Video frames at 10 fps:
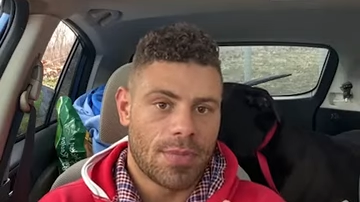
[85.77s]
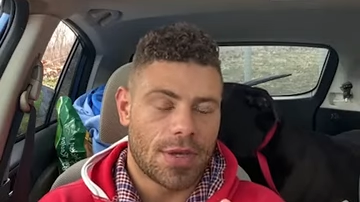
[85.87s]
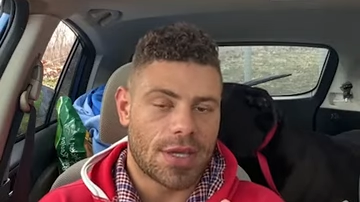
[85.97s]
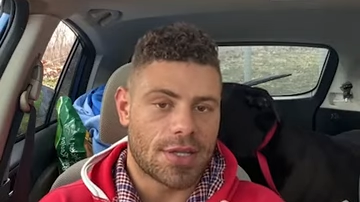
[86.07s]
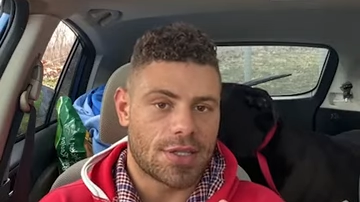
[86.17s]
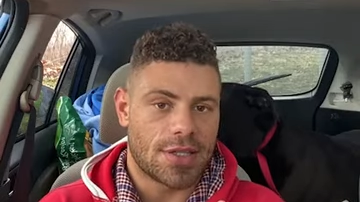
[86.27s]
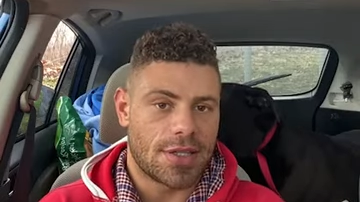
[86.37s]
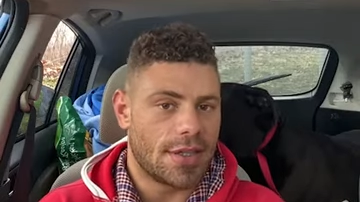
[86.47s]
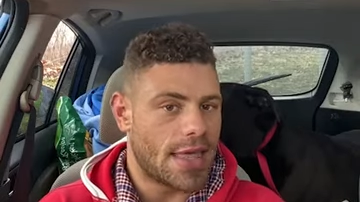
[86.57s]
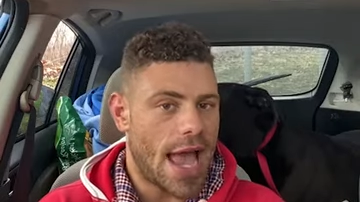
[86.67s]
because
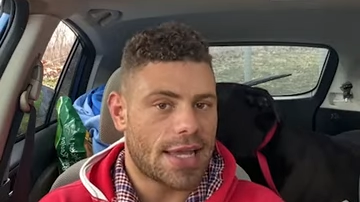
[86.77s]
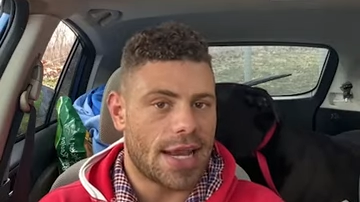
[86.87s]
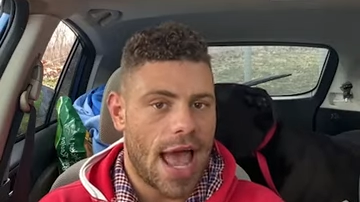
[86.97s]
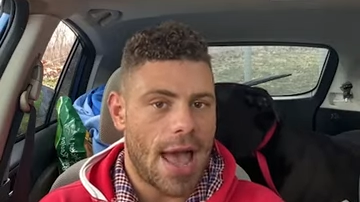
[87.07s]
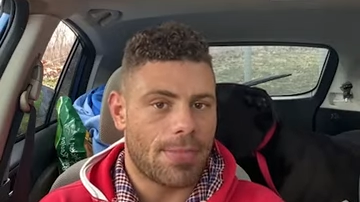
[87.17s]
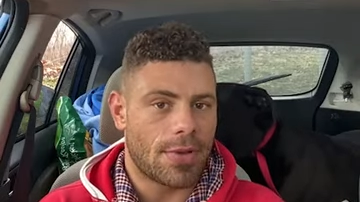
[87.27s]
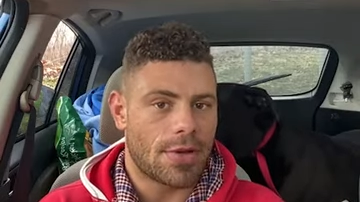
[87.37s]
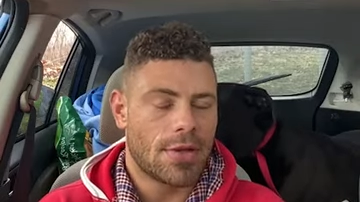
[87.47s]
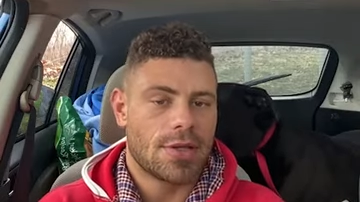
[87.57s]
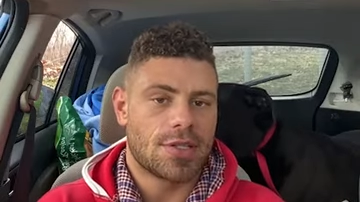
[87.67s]
that could
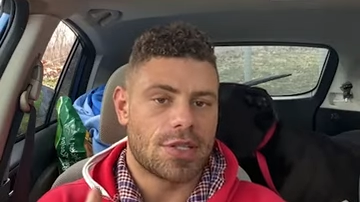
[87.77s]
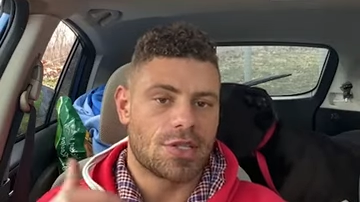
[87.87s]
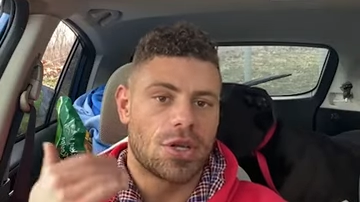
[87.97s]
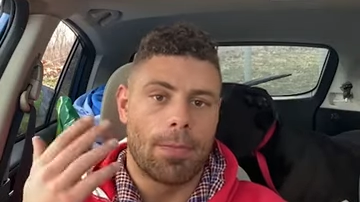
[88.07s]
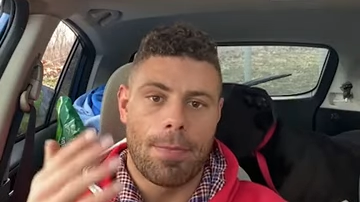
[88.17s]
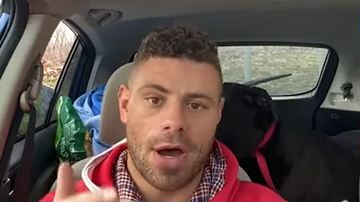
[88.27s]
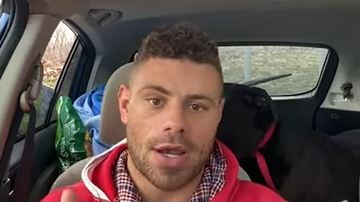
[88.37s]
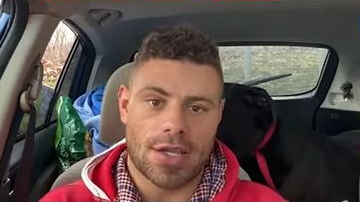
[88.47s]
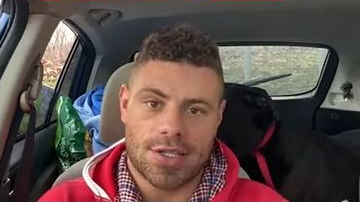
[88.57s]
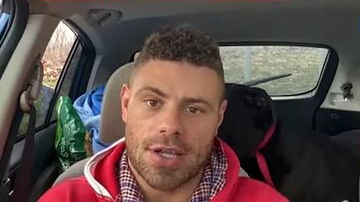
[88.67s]
happen since your
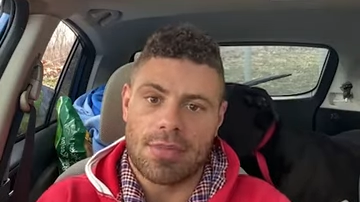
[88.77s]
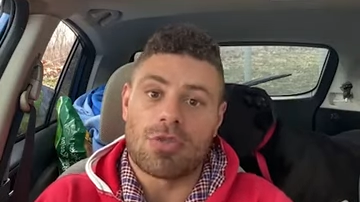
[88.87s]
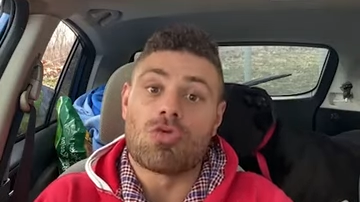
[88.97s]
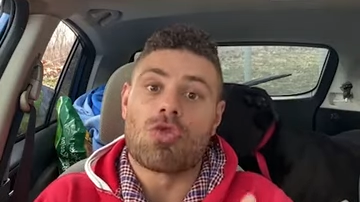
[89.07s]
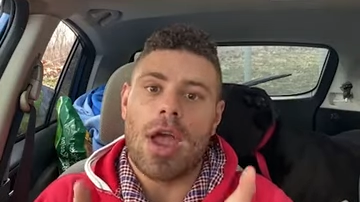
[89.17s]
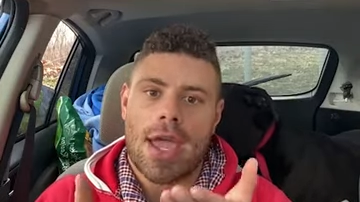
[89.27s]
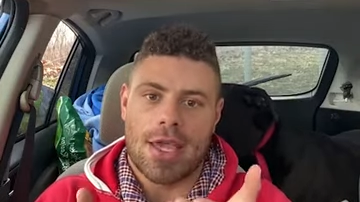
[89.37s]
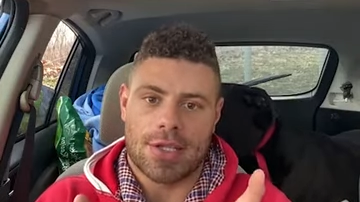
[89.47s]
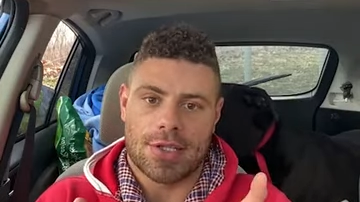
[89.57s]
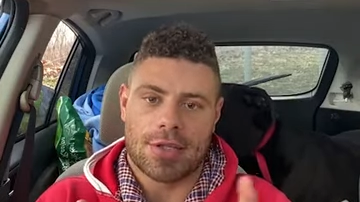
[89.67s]
butt is going to be
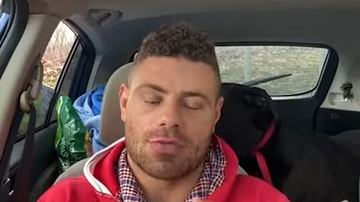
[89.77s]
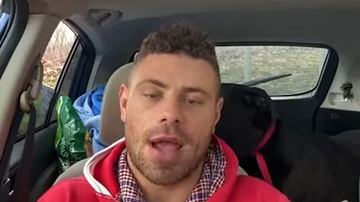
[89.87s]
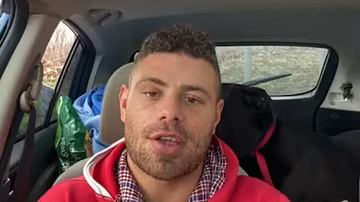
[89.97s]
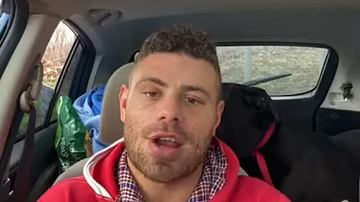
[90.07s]
raised, right?